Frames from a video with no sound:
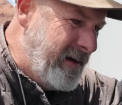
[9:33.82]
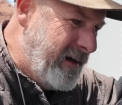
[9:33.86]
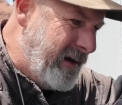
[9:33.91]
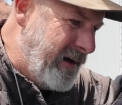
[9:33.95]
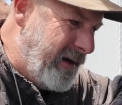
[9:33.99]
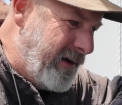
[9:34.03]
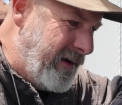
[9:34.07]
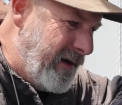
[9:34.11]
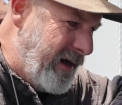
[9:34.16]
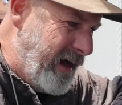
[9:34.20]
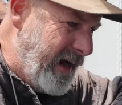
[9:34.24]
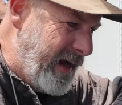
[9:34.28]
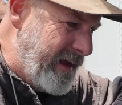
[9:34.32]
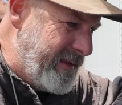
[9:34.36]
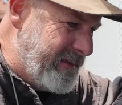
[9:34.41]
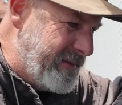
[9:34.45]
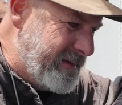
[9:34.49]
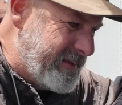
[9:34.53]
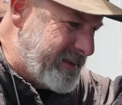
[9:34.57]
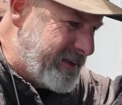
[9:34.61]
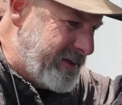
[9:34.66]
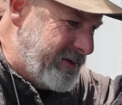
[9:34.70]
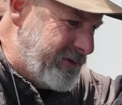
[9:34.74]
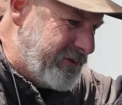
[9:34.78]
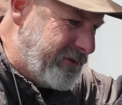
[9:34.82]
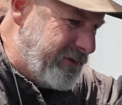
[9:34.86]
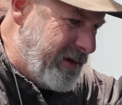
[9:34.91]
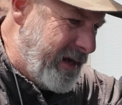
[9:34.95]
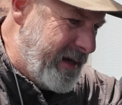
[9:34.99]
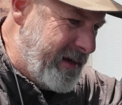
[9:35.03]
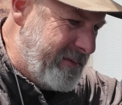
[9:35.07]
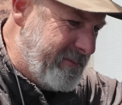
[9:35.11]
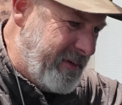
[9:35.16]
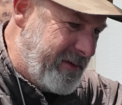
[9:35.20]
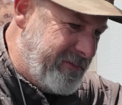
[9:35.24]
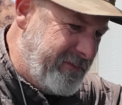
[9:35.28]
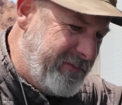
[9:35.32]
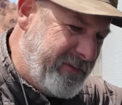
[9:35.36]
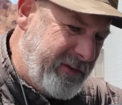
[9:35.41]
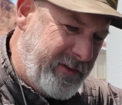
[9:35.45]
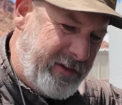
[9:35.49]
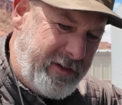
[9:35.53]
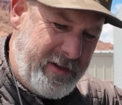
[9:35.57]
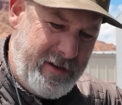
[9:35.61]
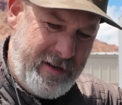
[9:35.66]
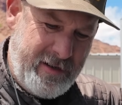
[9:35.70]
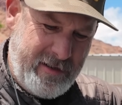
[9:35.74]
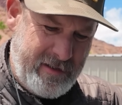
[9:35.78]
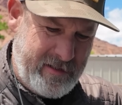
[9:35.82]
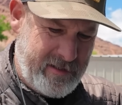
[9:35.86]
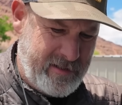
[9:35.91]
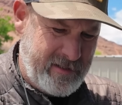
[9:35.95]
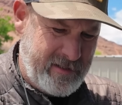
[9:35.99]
All right, this goes right in my filler.